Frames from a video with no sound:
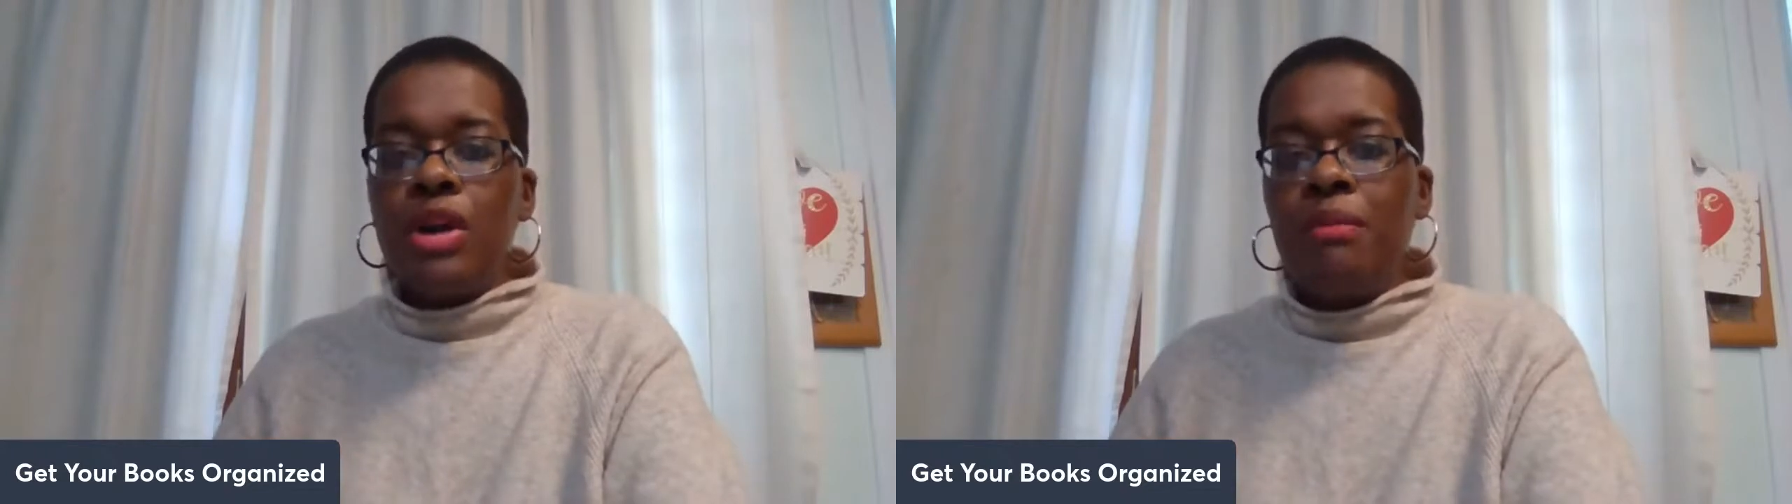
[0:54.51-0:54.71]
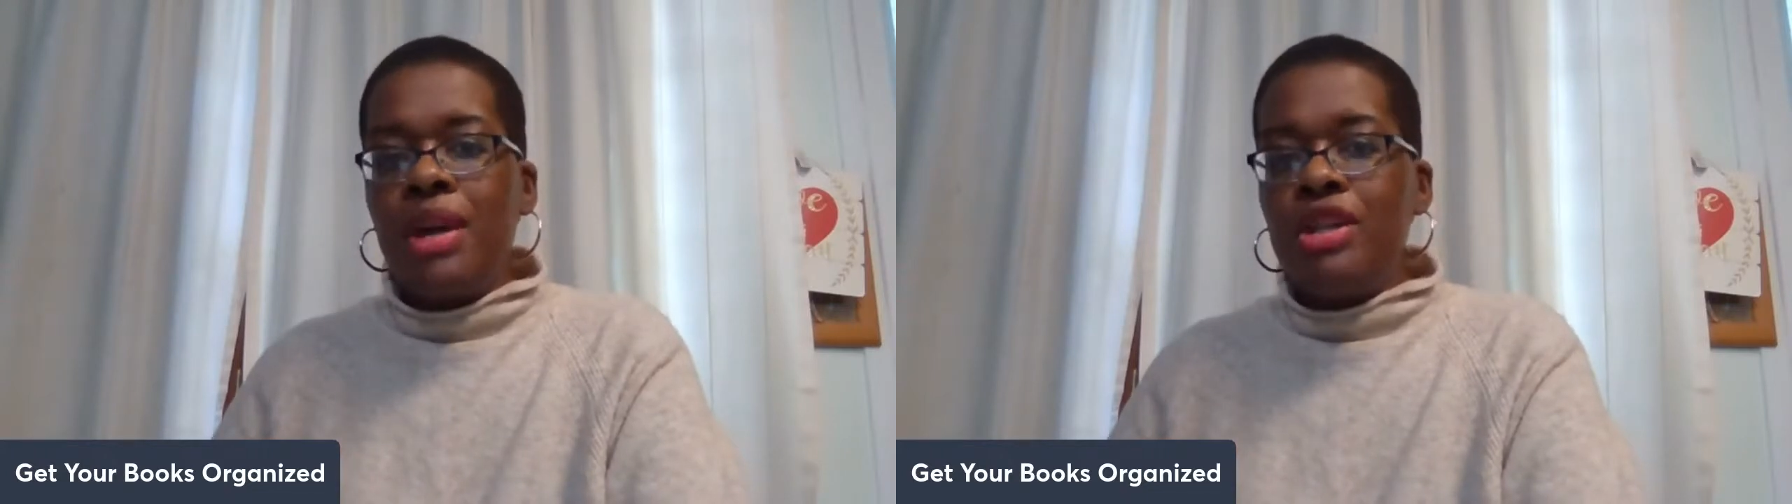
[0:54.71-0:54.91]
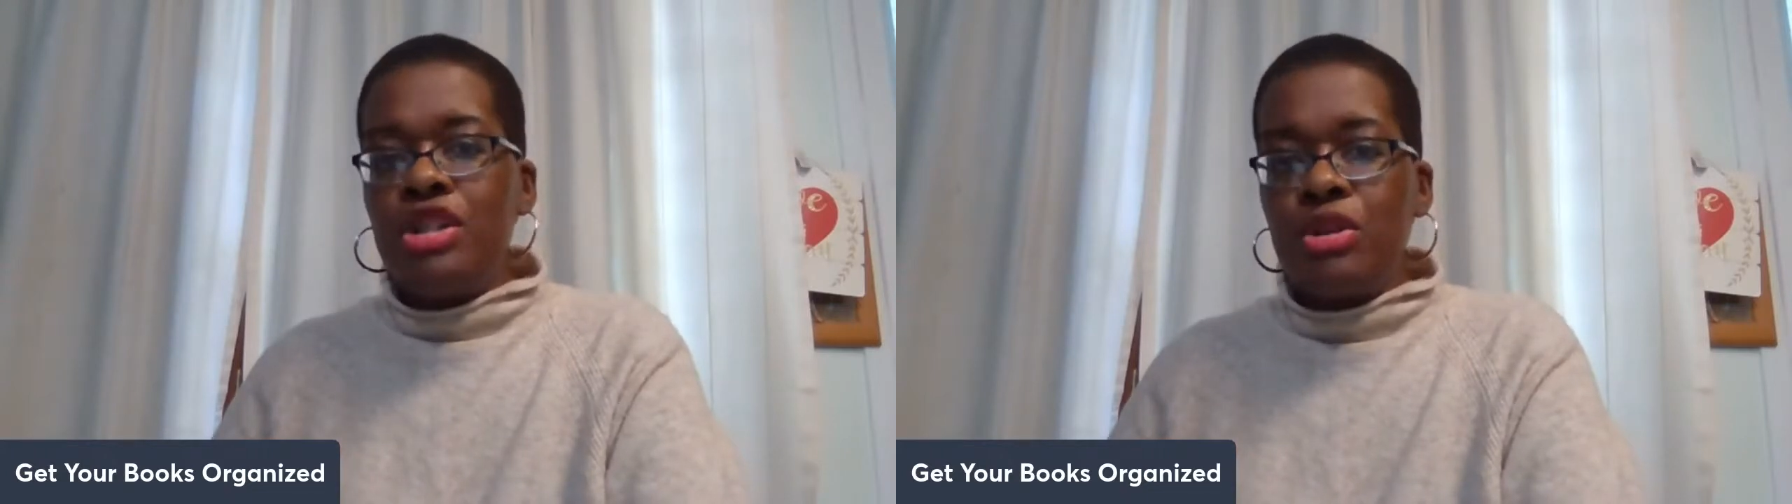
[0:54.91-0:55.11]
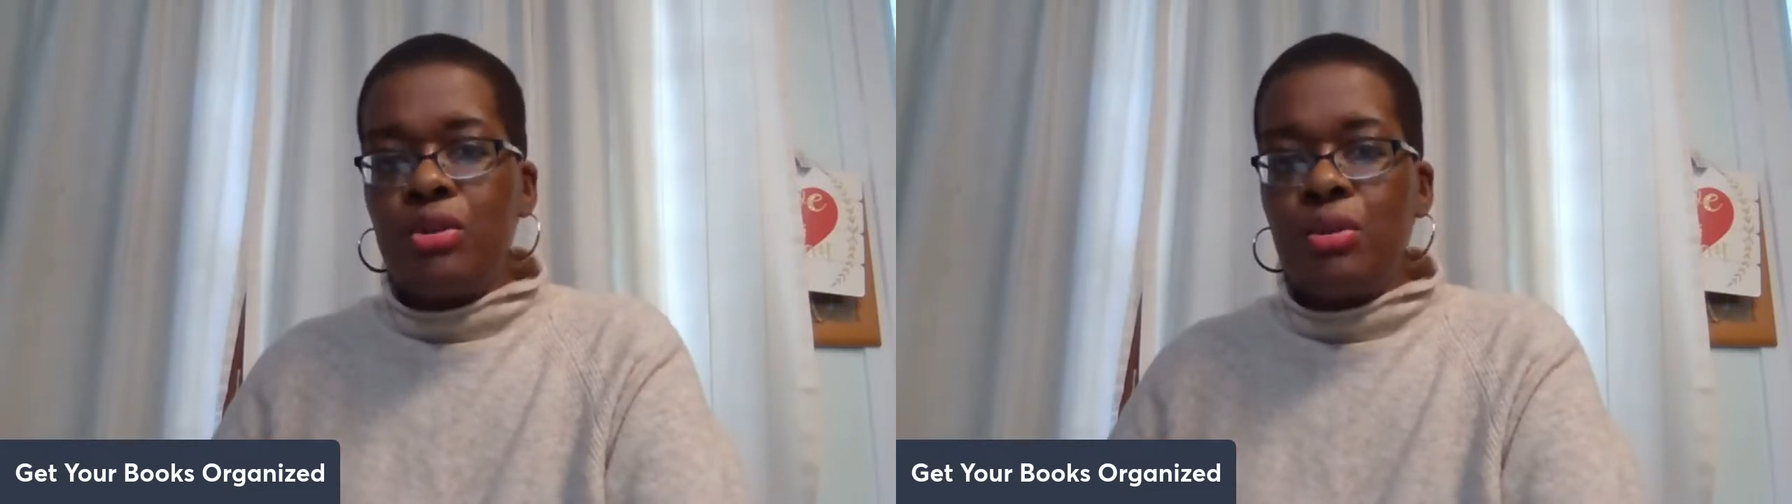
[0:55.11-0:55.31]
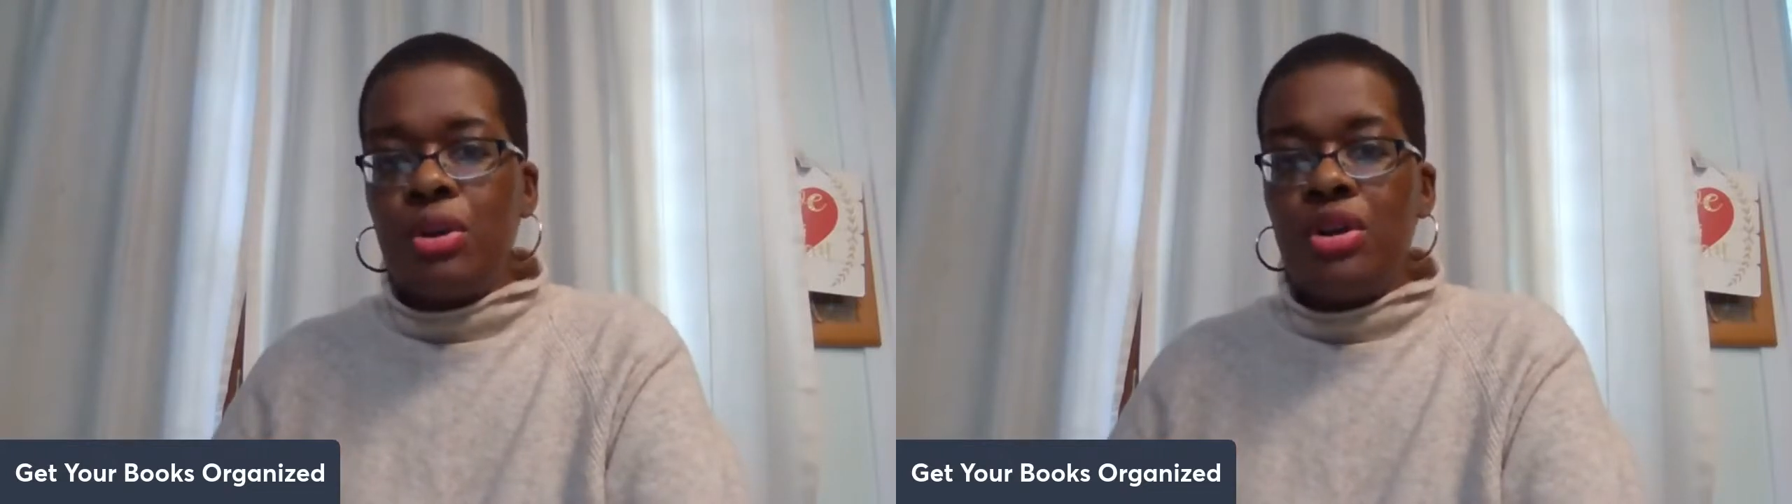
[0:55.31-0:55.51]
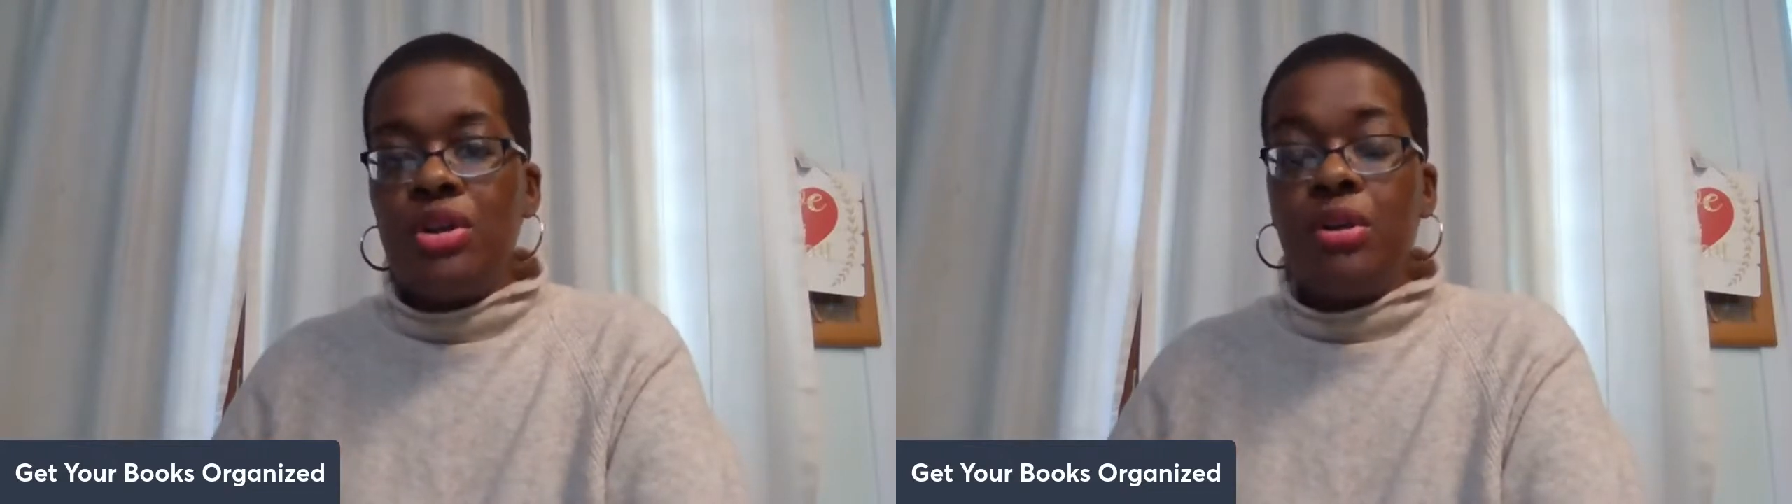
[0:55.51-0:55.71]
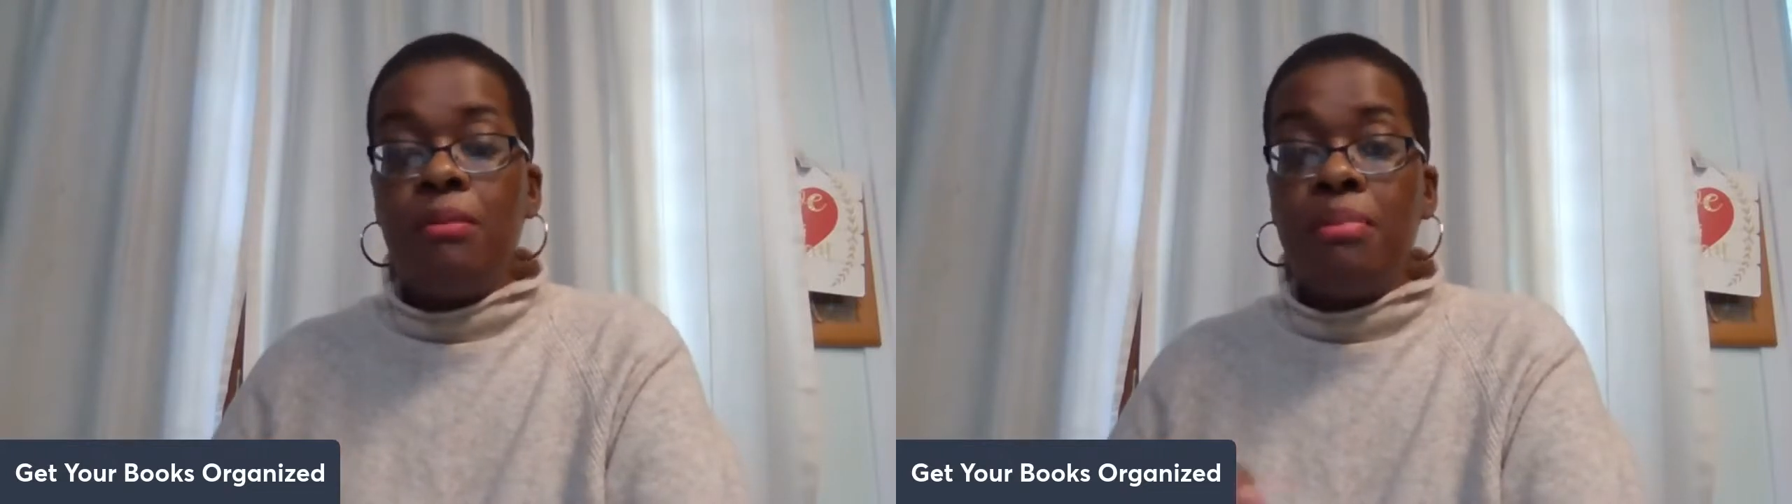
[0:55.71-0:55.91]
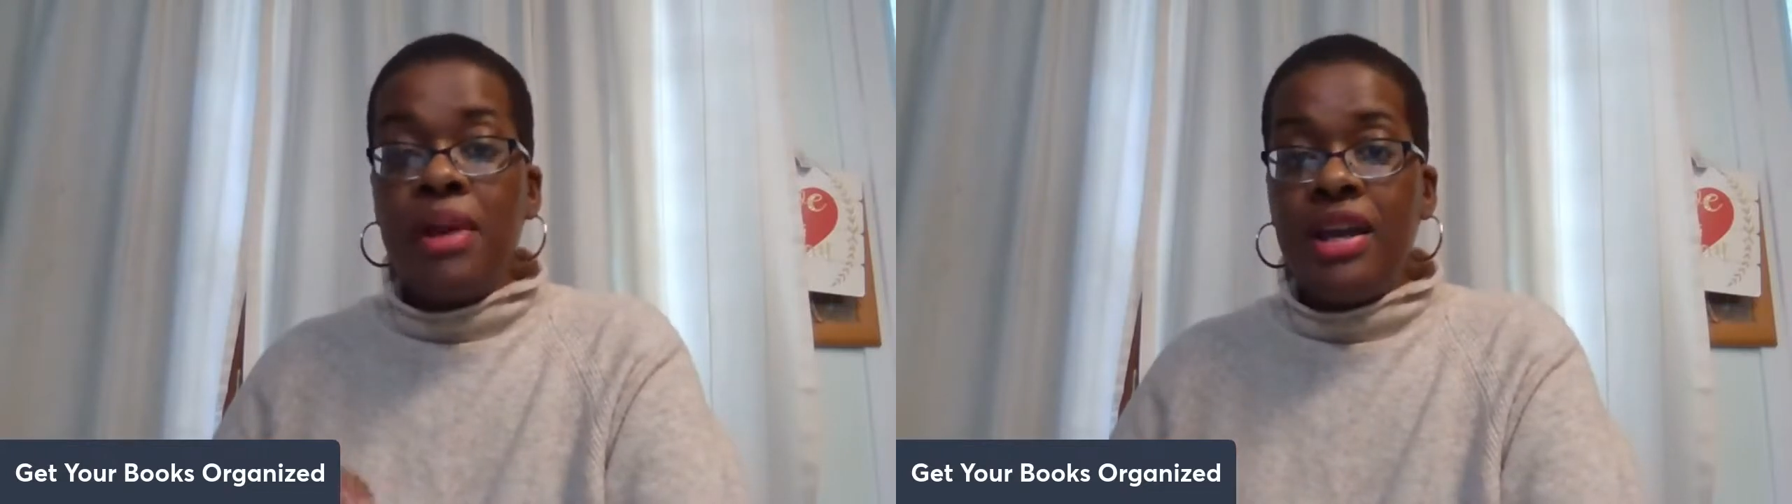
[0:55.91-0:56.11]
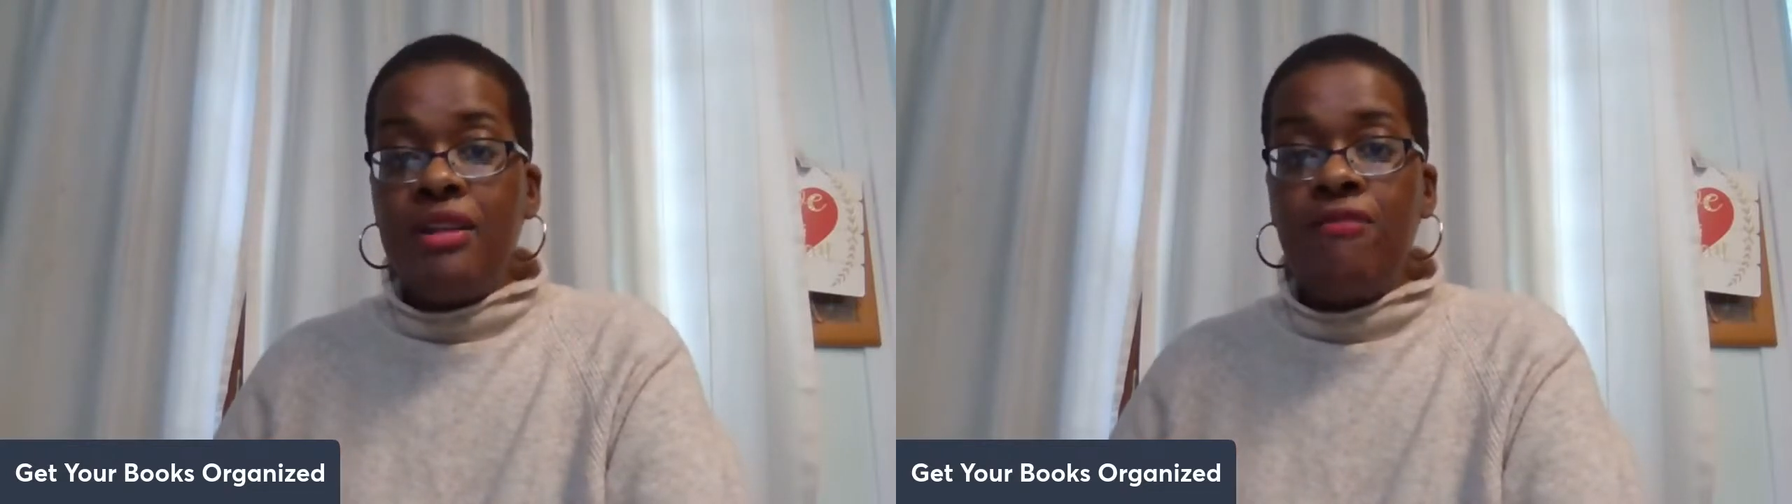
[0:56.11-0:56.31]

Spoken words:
make sure your bank